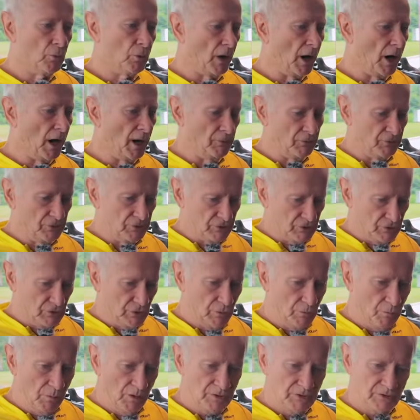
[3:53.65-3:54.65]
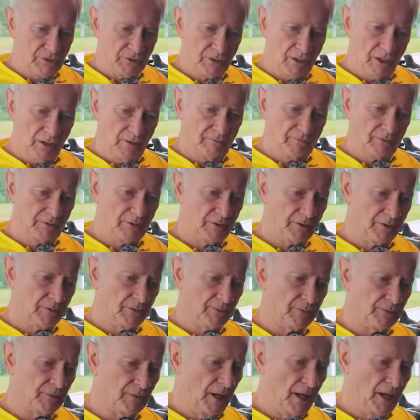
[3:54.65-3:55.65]
I was too much of
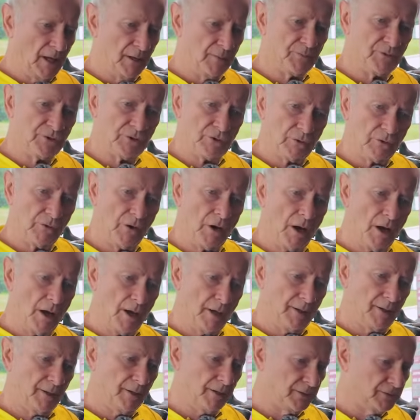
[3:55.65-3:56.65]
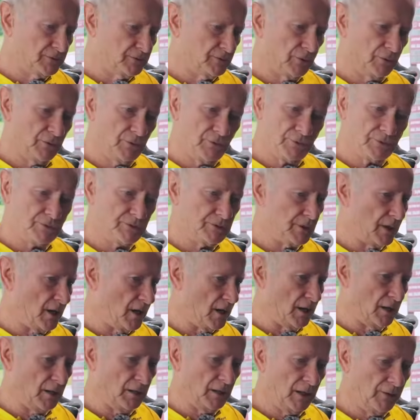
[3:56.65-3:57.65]
a hamster on a turnstile.